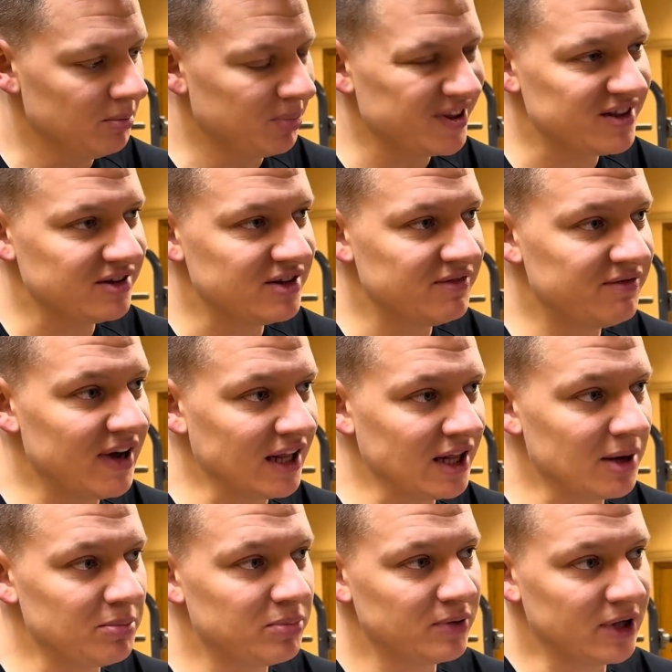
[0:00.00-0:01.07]
but to
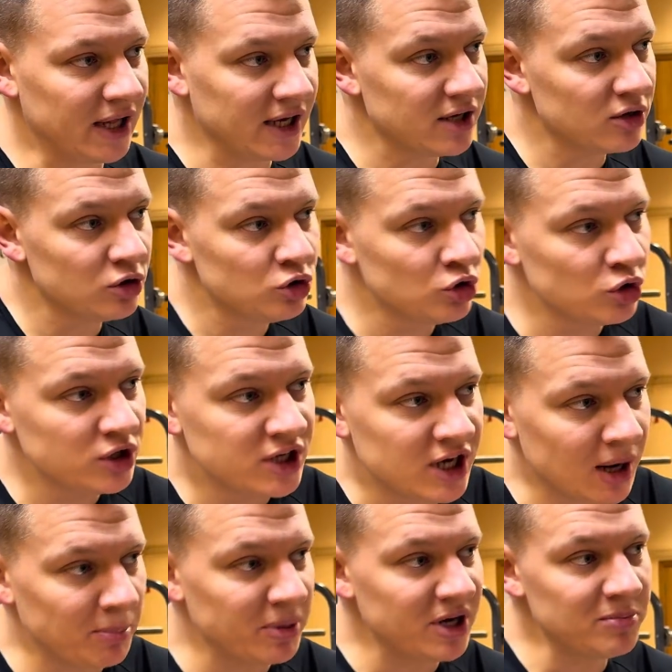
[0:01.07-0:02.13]
develop like good
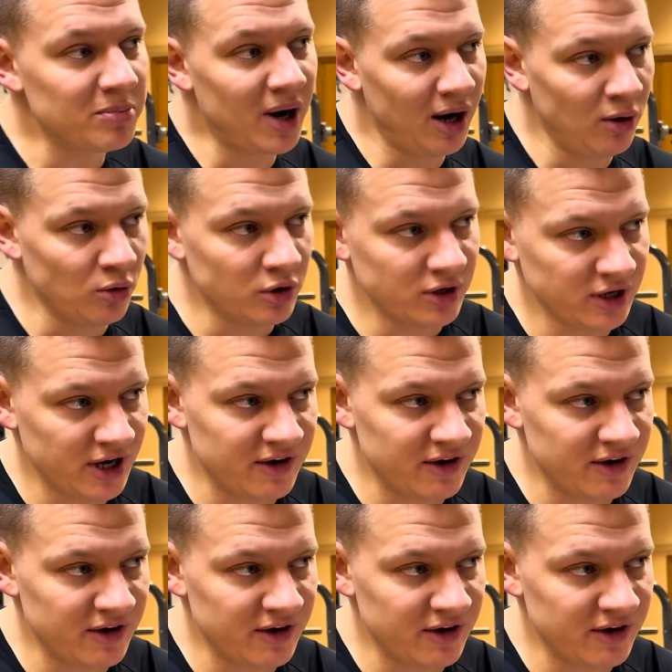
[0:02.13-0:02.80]
cupping power,